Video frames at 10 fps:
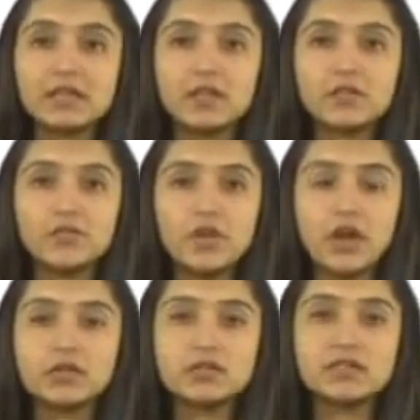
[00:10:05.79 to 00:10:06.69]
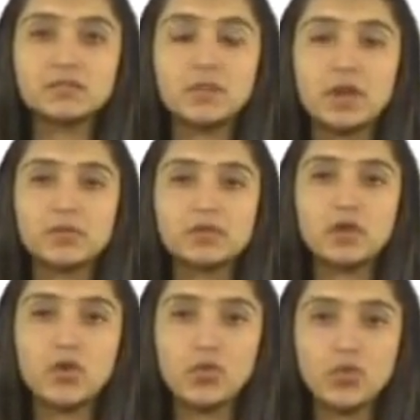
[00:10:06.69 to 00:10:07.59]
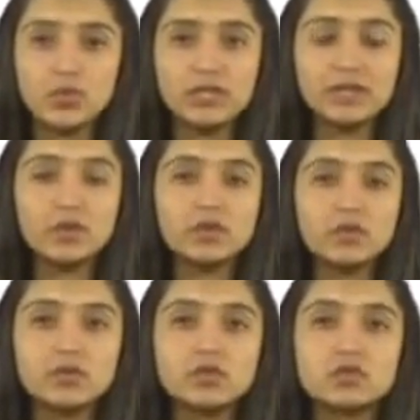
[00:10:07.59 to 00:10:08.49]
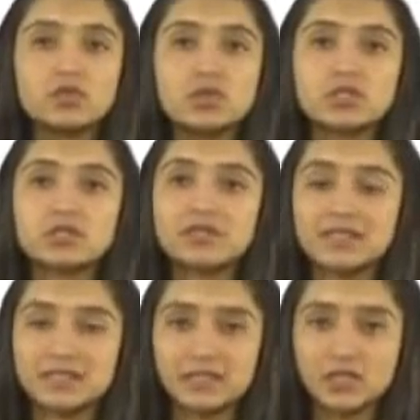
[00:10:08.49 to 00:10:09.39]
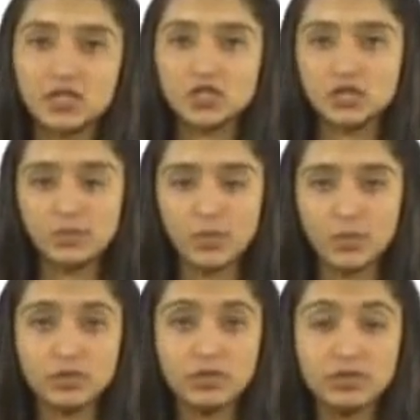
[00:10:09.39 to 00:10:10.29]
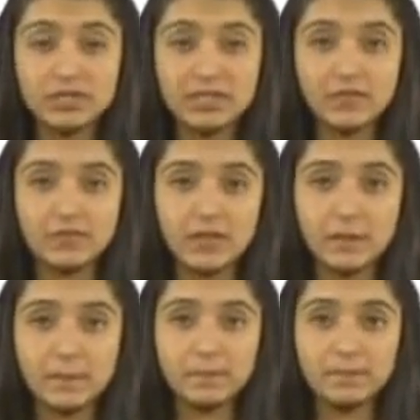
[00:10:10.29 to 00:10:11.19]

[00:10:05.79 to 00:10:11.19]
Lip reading: that the freight is payable only when the goods reach the destination port safely.